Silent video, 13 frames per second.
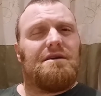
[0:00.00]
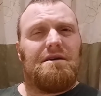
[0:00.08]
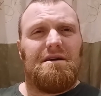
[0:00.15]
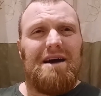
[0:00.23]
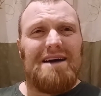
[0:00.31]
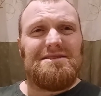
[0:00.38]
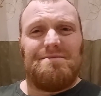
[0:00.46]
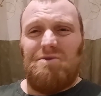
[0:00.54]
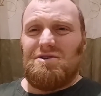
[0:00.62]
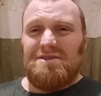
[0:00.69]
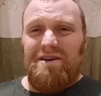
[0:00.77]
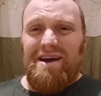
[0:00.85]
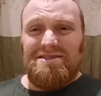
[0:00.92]
As a
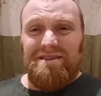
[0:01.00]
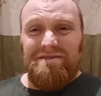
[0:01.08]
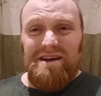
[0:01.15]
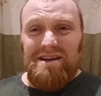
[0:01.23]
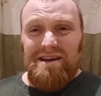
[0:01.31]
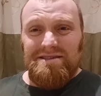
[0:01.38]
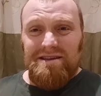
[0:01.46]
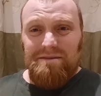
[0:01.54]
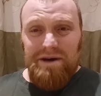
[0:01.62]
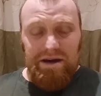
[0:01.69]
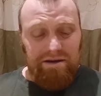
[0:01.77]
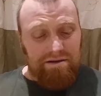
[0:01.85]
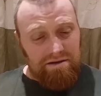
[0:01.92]
box, they're actually fairly easy to
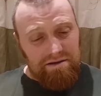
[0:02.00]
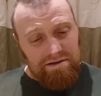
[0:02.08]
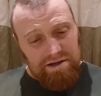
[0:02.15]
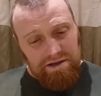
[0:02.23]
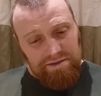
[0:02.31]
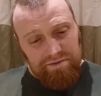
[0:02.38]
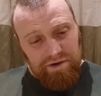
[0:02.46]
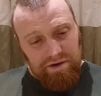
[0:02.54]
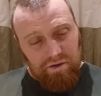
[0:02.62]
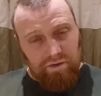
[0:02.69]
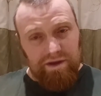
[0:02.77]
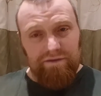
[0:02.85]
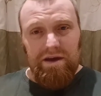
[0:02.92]
paint, so that's pretty
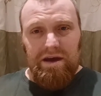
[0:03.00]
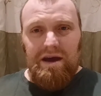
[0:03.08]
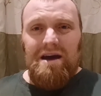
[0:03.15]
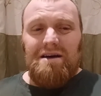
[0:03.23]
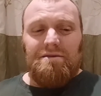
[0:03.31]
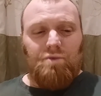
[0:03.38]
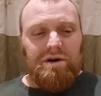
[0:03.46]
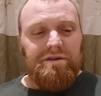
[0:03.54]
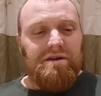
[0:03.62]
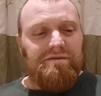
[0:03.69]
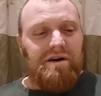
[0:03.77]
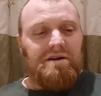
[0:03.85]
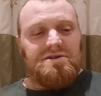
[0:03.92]
cool. One of the
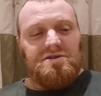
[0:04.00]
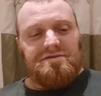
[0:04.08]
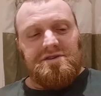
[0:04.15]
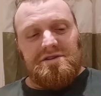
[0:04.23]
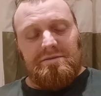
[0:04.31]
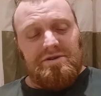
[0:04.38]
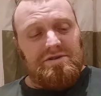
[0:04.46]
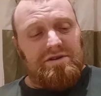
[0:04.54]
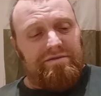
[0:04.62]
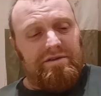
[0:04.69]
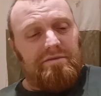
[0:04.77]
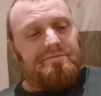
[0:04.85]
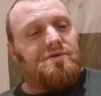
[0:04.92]
advantages of GW stuff,
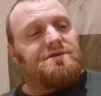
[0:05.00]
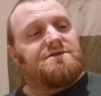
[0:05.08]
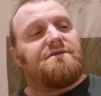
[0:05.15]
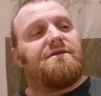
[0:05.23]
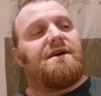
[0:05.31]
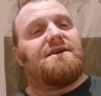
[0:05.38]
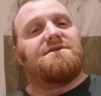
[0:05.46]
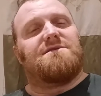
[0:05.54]
and I'll quickly show them that, is